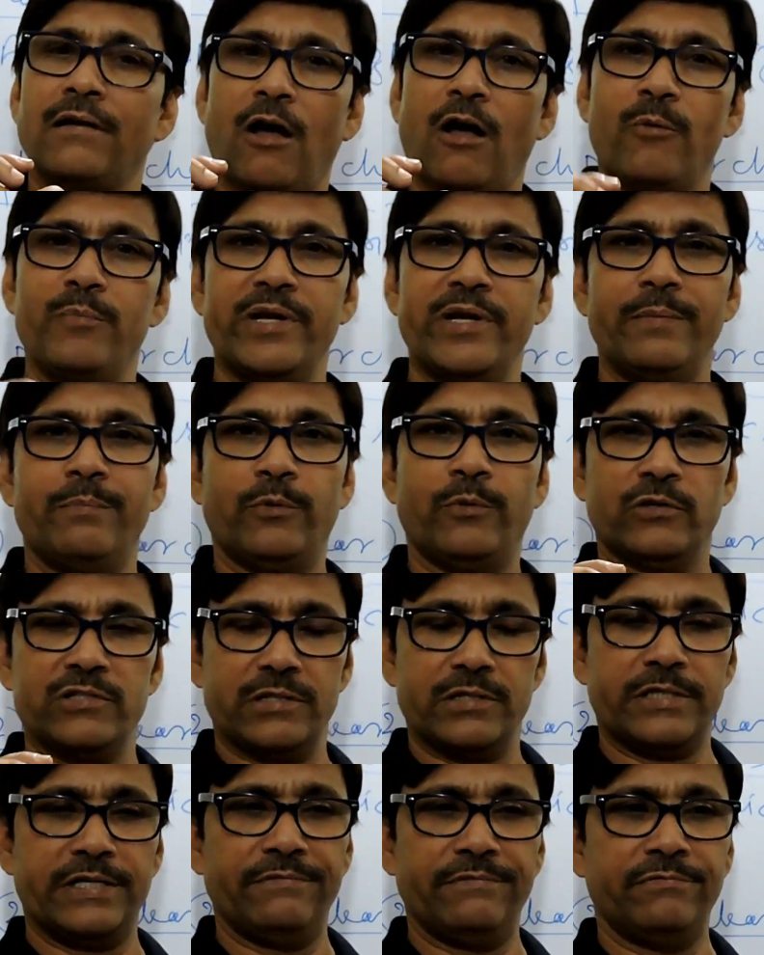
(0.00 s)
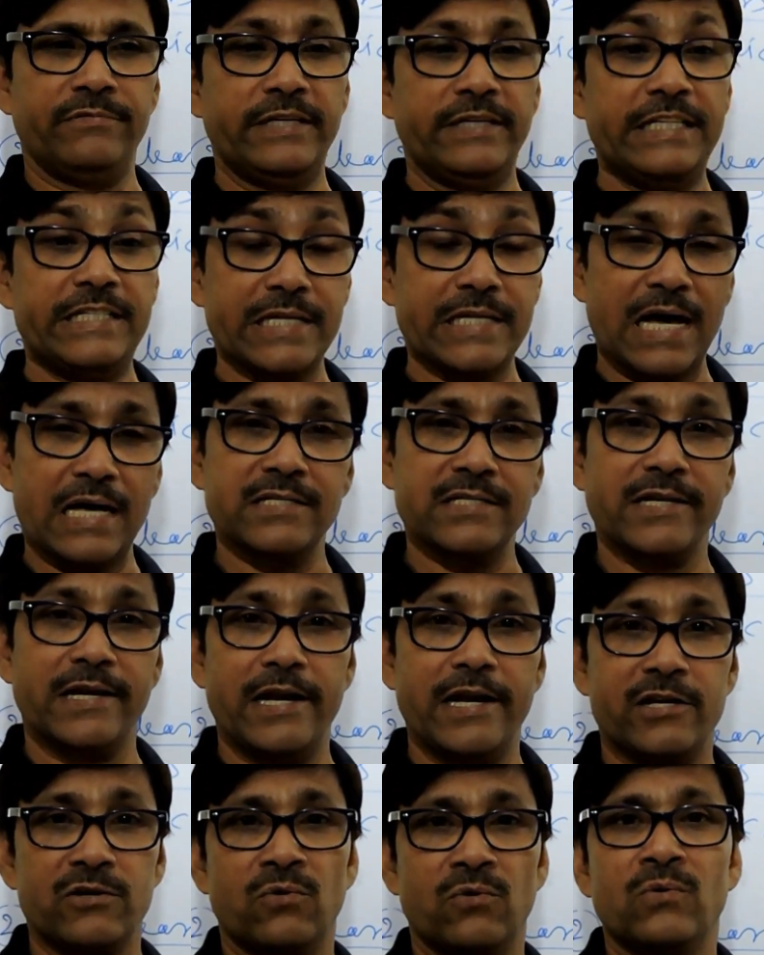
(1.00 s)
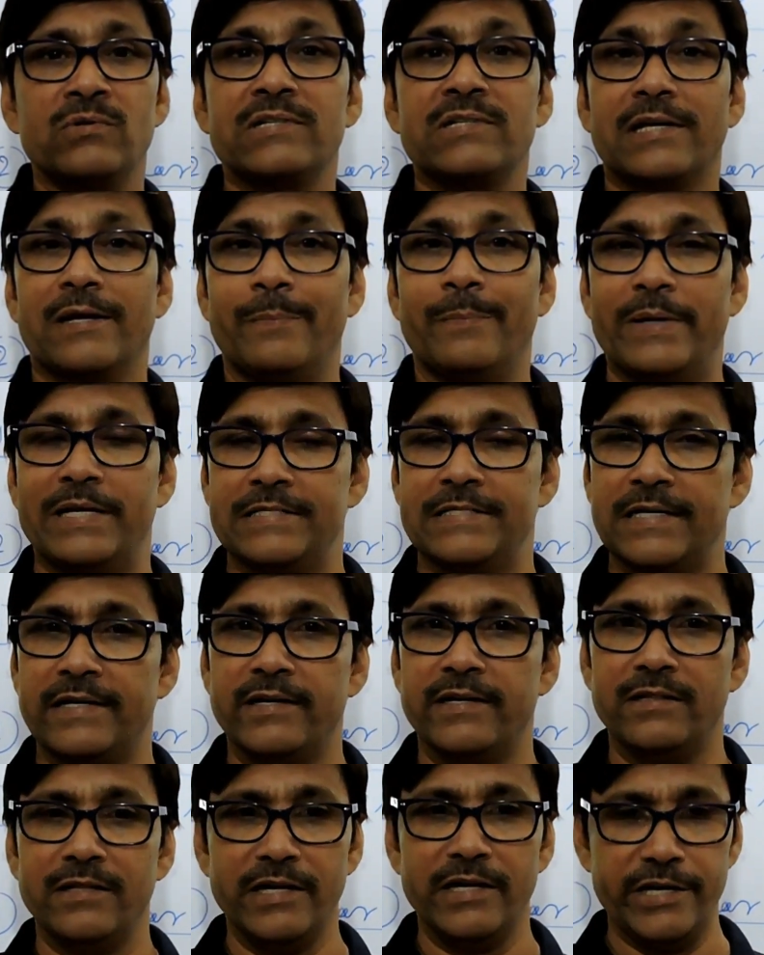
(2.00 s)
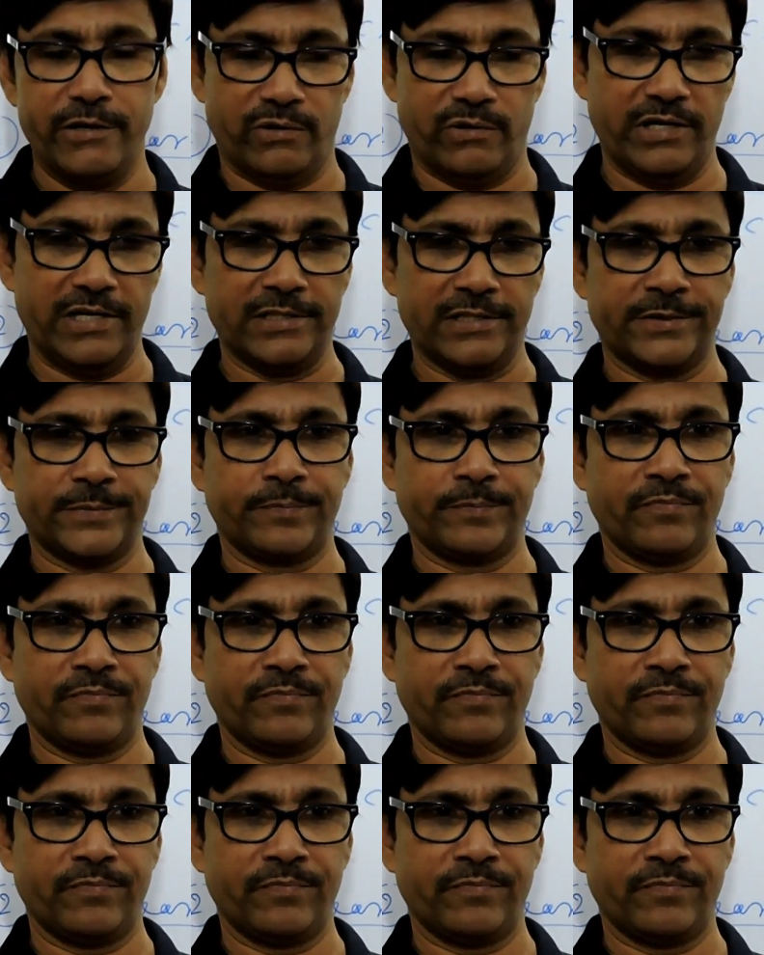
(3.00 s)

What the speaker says: how many positively charged electrons are present in the nucleus.